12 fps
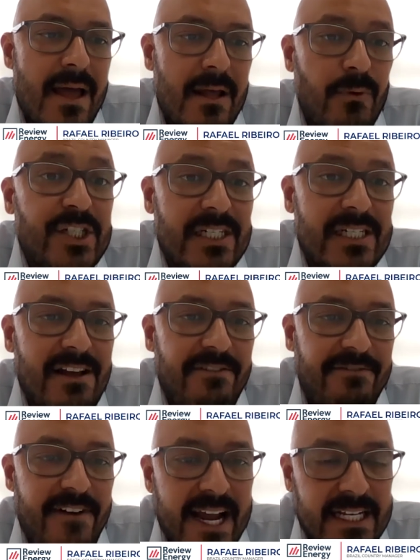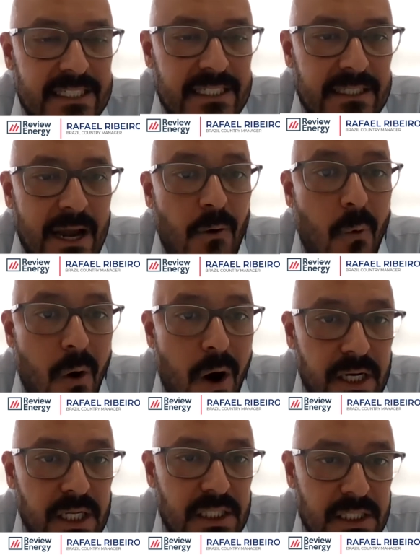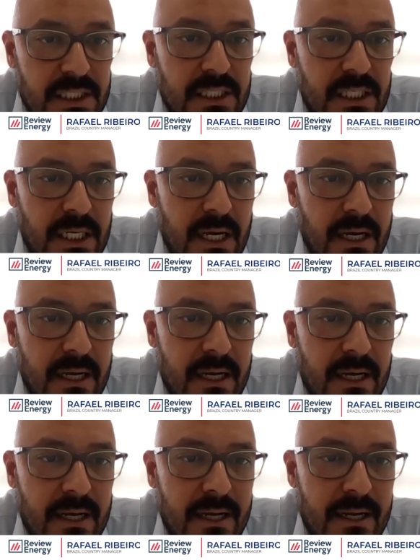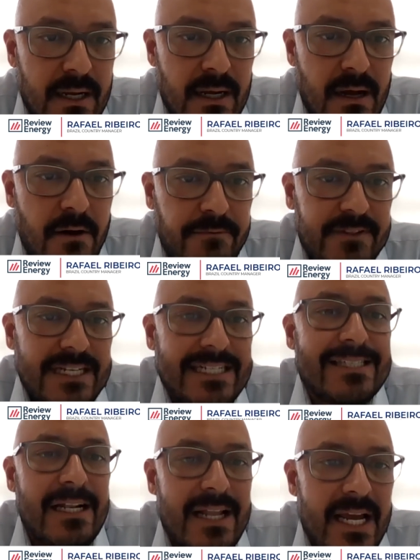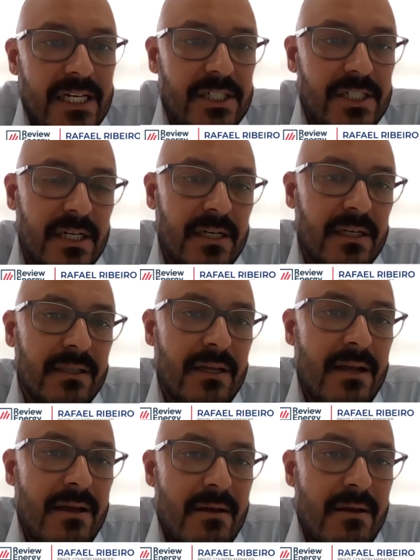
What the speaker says: which is affecting the quality of the installation.